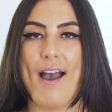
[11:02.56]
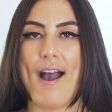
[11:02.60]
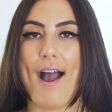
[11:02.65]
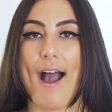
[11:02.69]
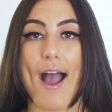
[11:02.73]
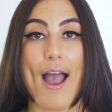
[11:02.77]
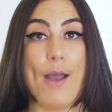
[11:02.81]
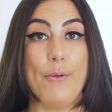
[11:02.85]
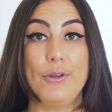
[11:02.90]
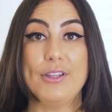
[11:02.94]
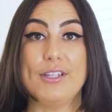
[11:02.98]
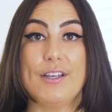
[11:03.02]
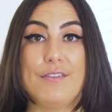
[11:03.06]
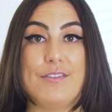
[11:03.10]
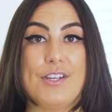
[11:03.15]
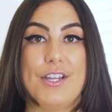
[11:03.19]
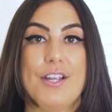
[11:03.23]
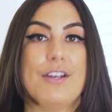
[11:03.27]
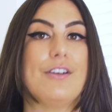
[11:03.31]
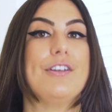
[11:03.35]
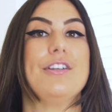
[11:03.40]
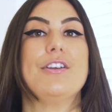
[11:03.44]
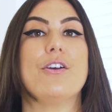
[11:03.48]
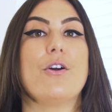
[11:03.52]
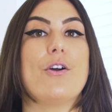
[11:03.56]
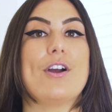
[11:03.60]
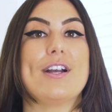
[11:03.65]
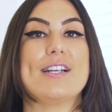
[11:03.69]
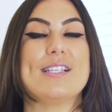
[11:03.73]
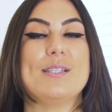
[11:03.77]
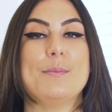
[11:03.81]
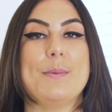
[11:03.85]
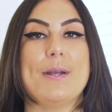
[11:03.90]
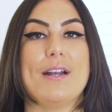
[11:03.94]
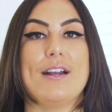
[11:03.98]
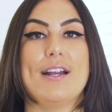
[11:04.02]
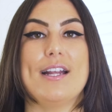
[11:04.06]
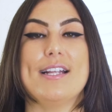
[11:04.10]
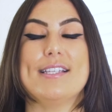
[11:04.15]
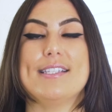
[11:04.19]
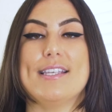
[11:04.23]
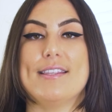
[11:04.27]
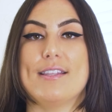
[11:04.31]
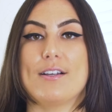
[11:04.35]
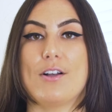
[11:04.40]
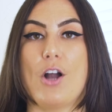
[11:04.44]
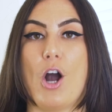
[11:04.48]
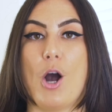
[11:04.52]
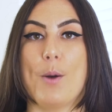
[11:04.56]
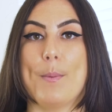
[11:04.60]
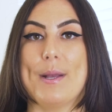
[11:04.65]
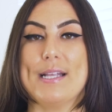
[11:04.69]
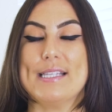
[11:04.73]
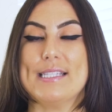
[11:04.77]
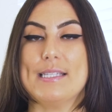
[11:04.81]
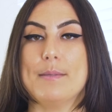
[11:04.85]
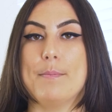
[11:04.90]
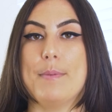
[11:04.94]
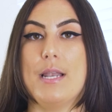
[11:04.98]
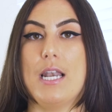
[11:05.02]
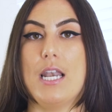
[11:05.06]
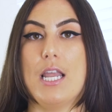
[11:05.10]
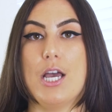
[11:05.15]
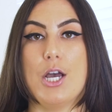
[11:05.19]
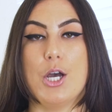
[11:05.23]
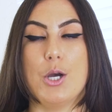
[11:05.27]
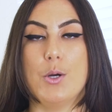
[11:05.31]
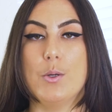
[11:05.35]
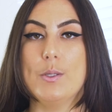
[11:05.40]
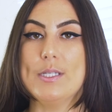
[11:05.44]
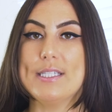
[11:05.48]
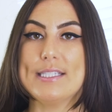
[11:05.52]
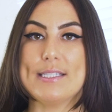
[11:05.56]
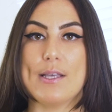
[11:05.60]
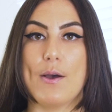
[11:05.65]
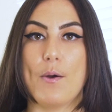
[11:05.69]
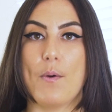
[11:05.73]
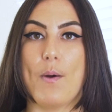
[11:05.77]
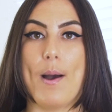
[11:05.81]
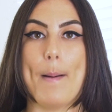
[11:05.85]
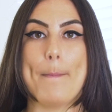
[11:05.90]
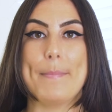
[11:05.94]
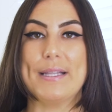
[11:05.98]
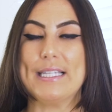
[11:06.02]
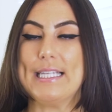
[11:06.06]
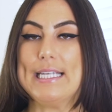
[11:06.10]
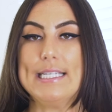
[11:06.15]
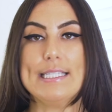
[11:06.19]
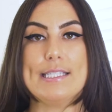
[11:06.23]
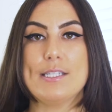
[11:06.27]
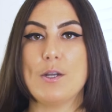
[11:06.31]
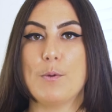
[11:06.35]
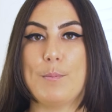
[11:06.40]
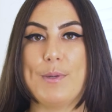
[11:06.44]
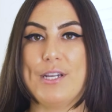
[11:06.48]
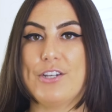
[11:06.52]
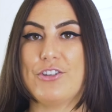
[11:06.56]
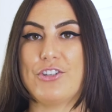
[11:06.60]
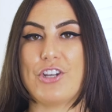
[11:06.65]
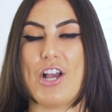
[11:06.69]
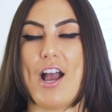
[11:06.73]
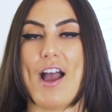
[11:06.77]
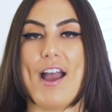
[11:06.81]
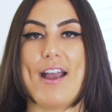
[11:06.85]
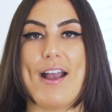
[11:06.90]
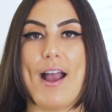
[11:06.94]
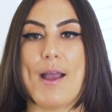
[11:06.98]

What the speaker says: I would love to hear your experience in the comments below, so please don't be shy.